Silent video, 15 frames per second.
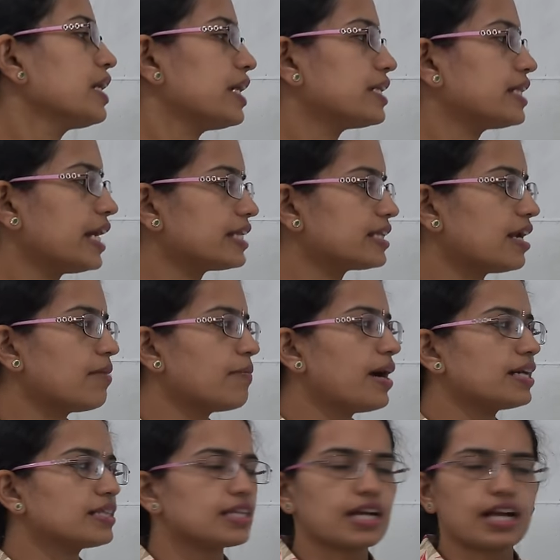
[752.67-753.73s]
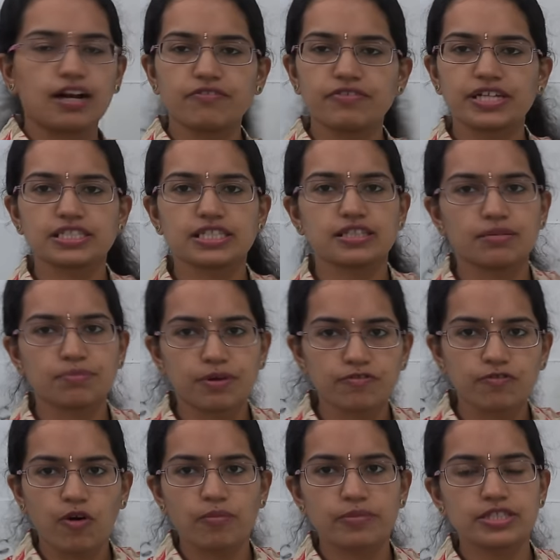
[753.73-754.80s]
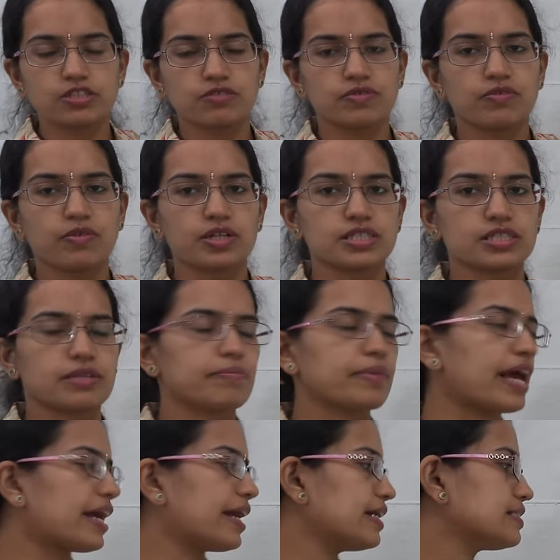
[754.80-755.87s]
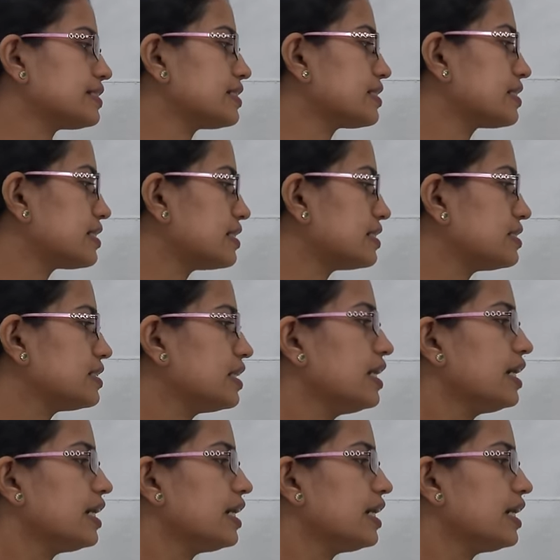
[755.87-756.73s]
In Hyderabad, the coverage and the performance of the water supply has increased.